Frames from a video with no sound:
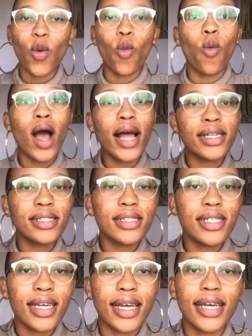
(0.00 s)
One,
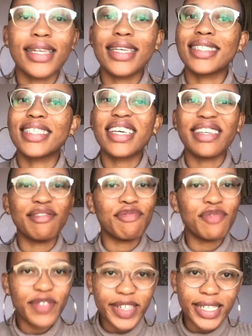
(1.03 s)
it is
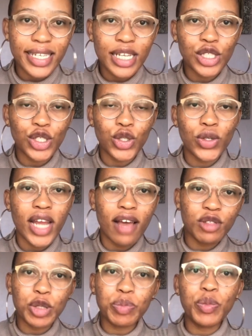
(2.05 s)
convenient. You don't
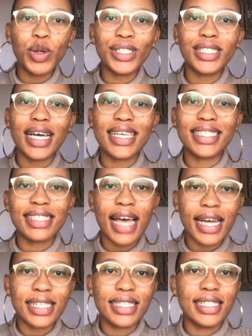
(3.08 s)
have to put
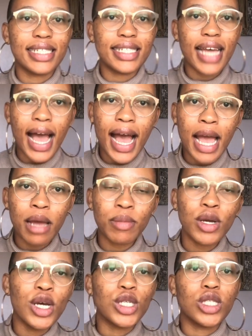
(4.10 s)
aside the time
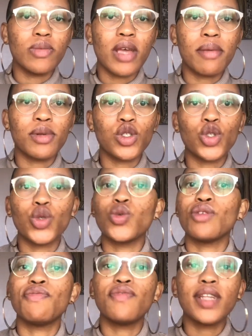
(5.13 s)
to be able to
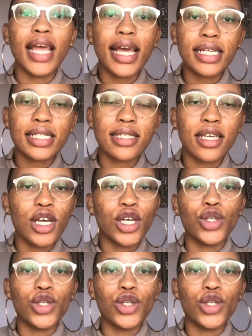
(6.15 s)
reflect.